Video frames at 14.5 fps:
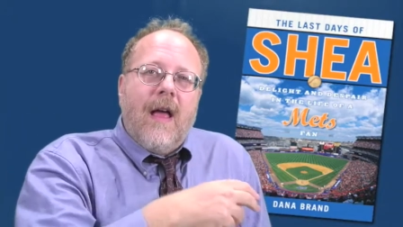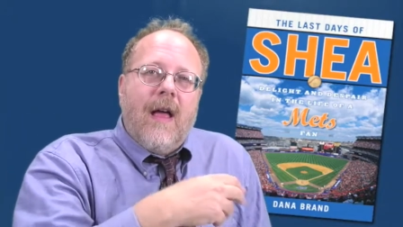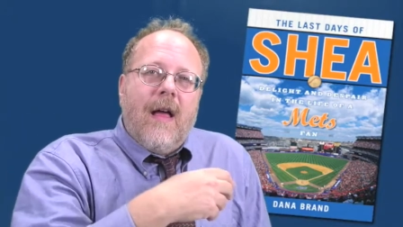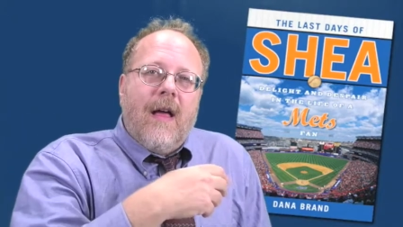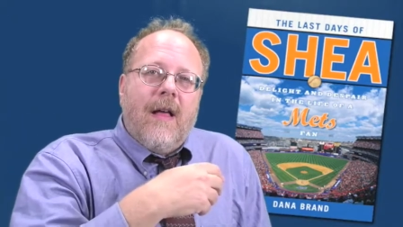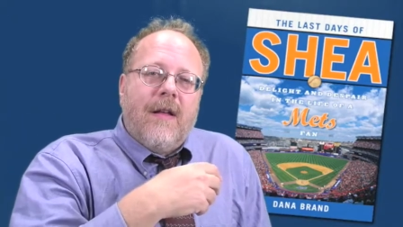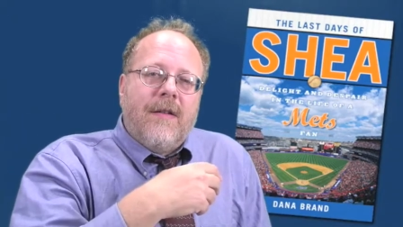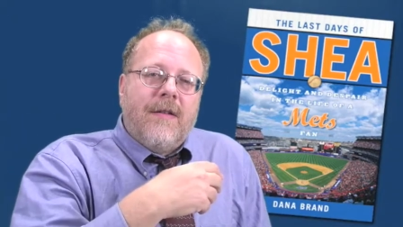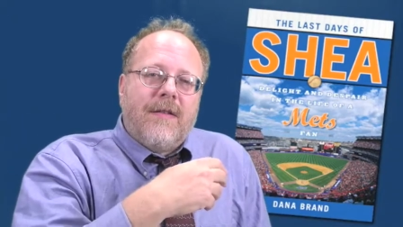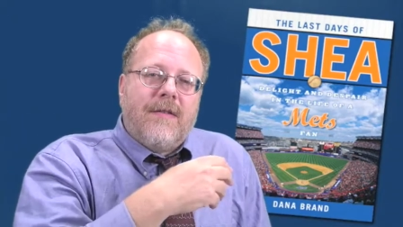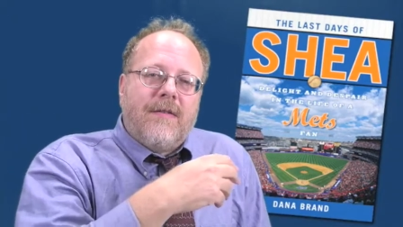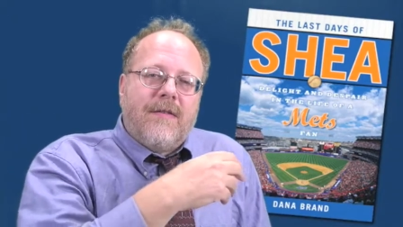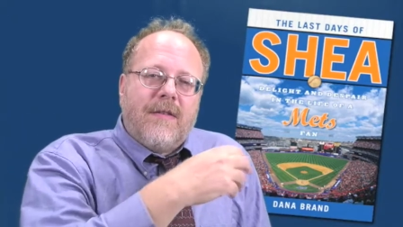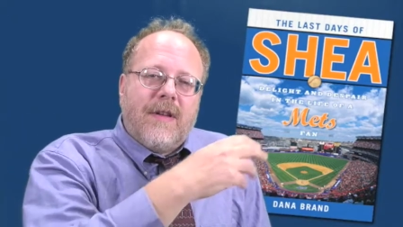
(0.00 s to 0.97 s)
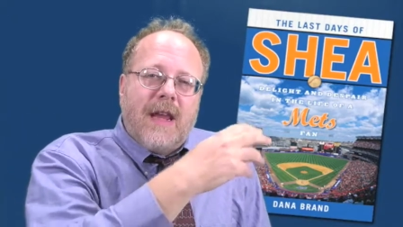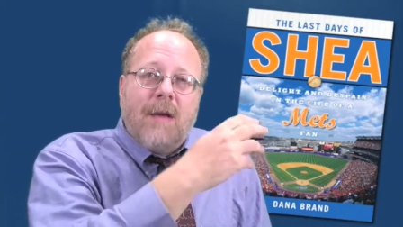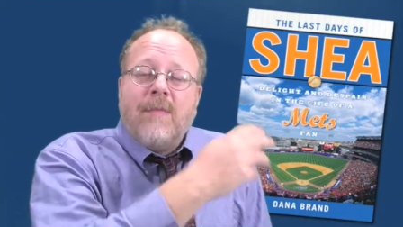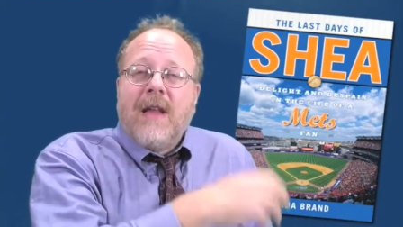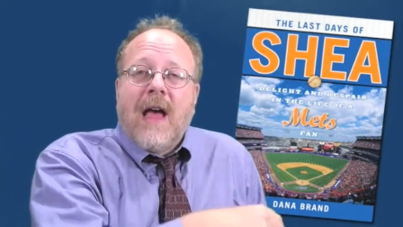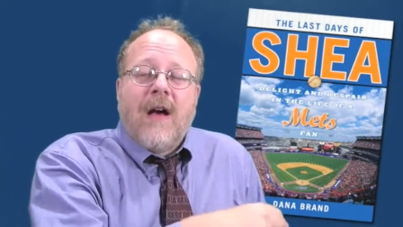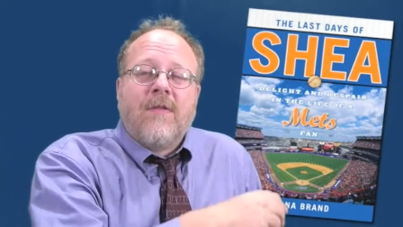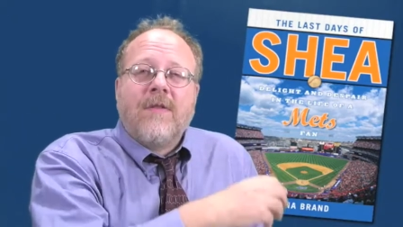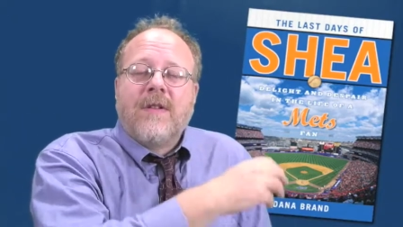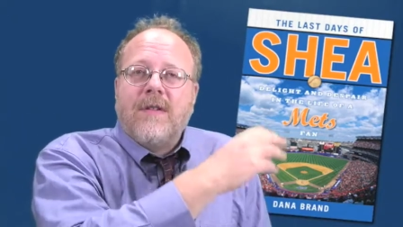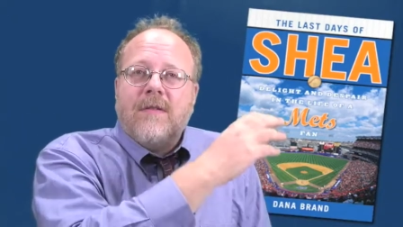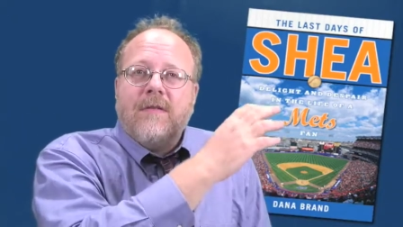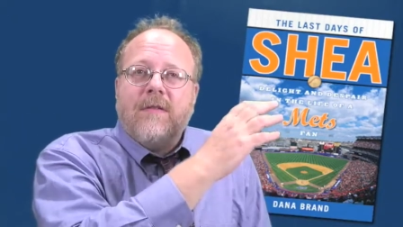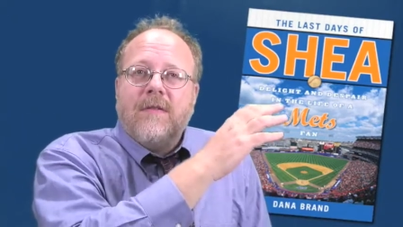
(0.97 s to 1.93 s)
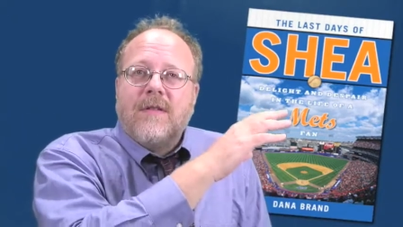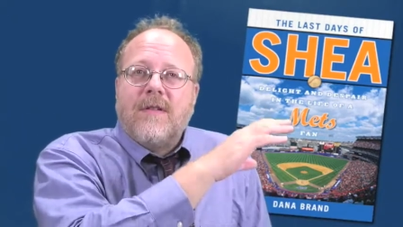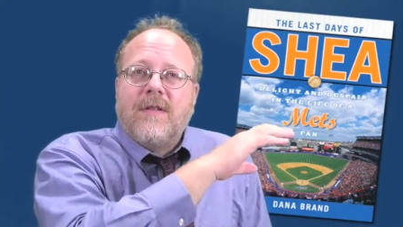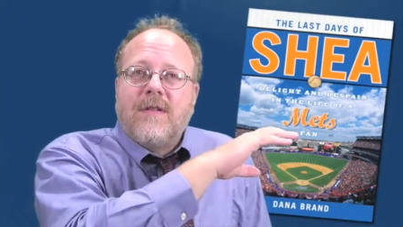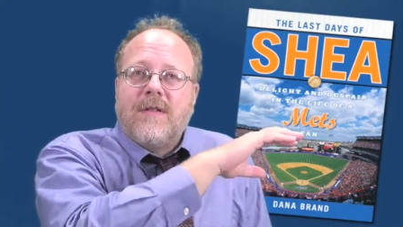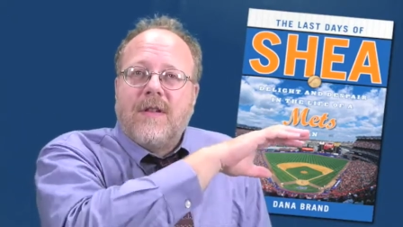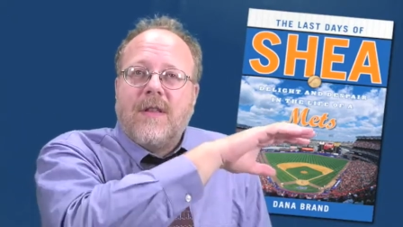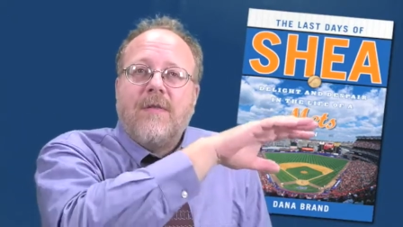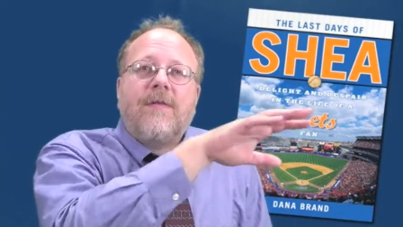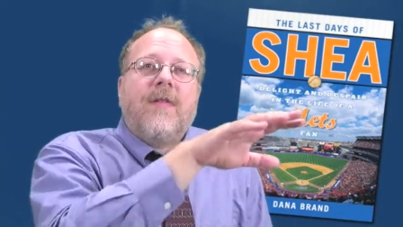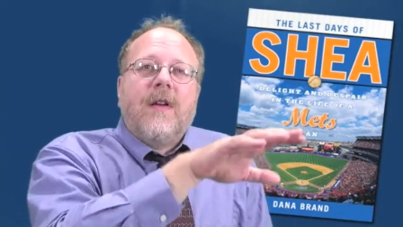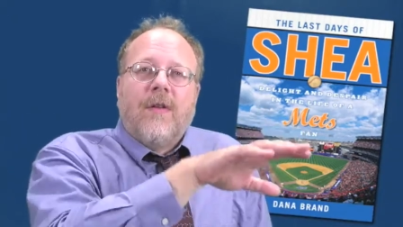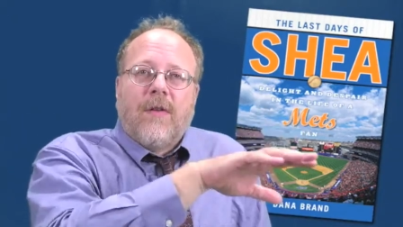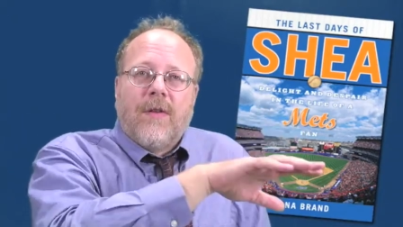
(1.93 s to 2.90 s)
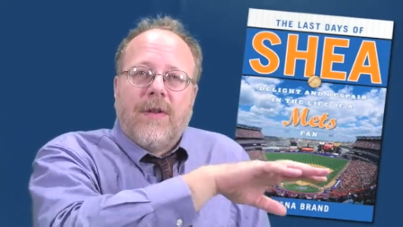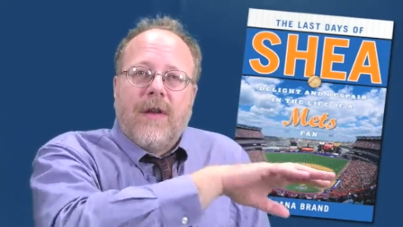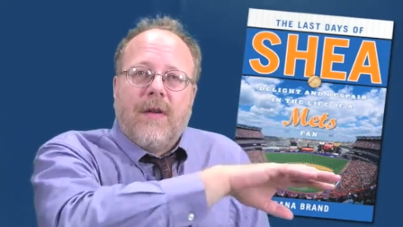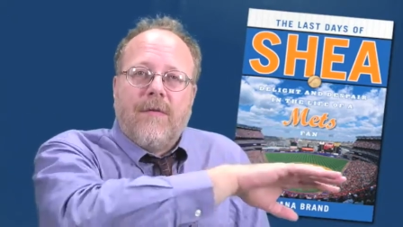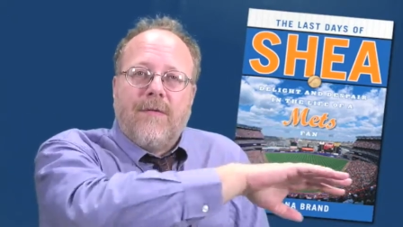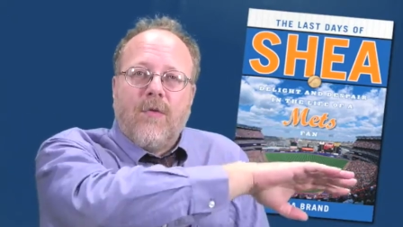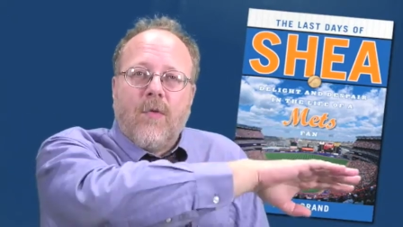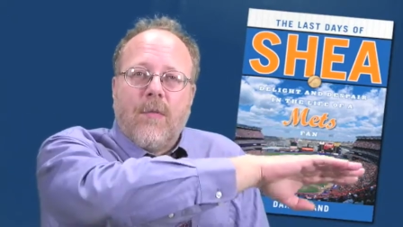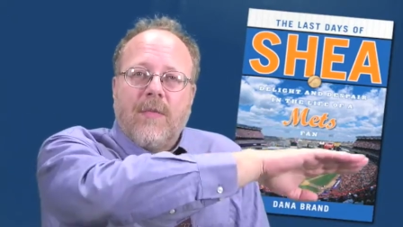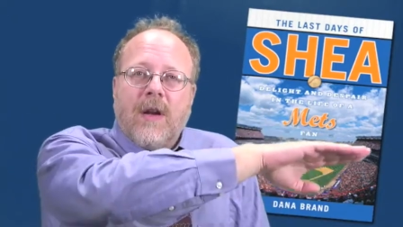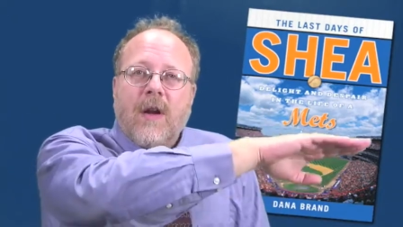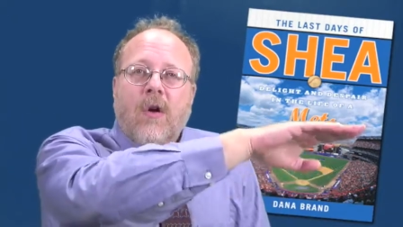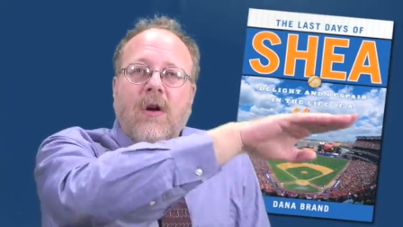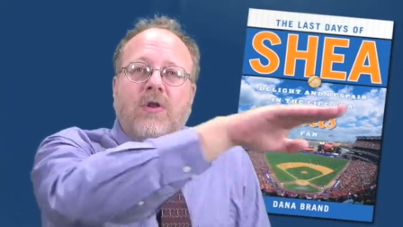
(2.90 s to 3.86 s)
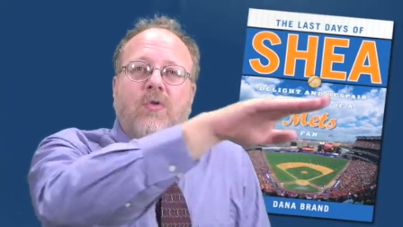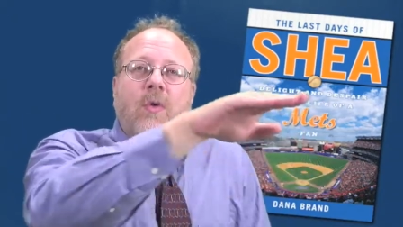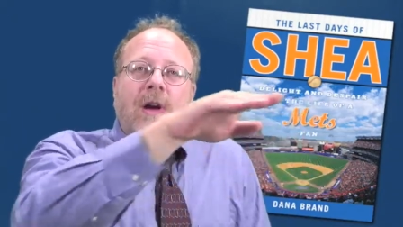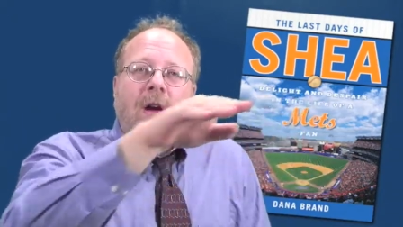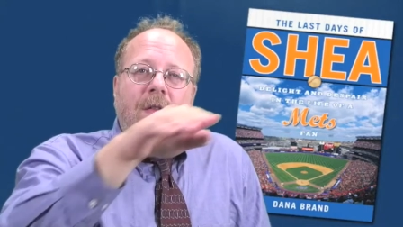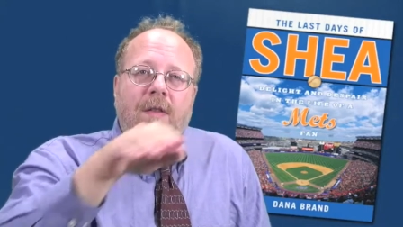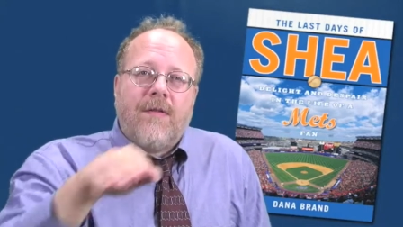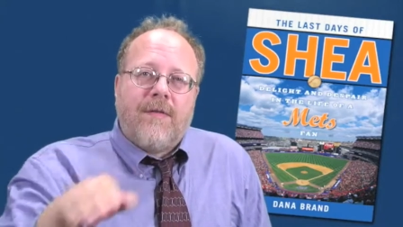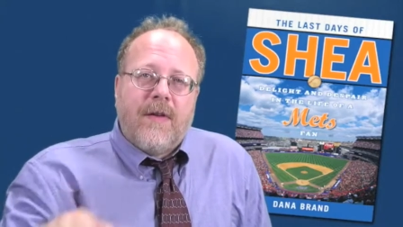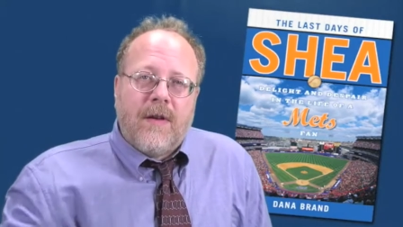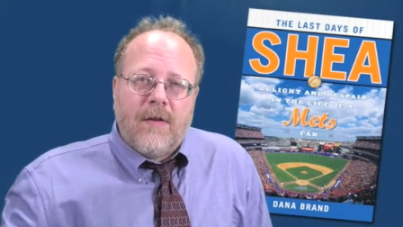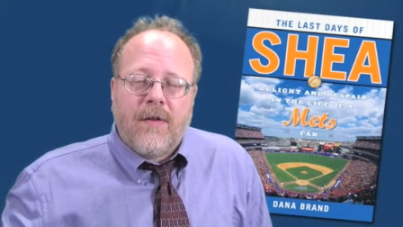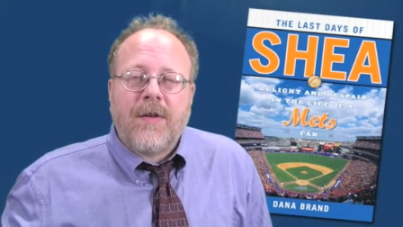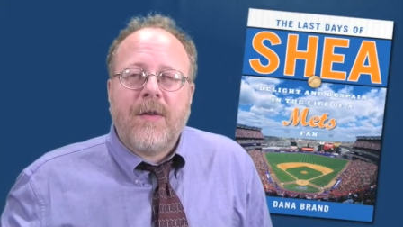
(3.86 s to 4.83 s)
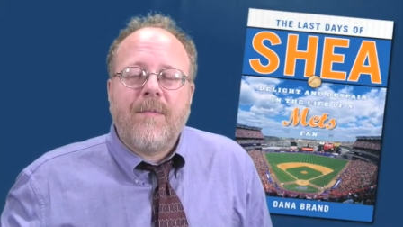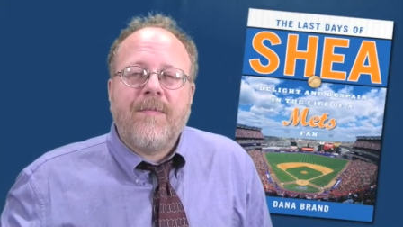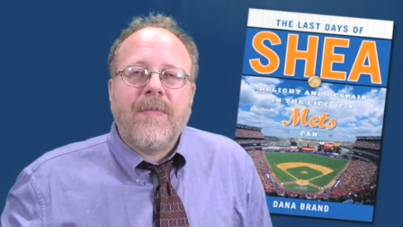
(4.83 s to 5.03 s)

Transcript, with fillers: and came down to, to the field and formed an archway on the field.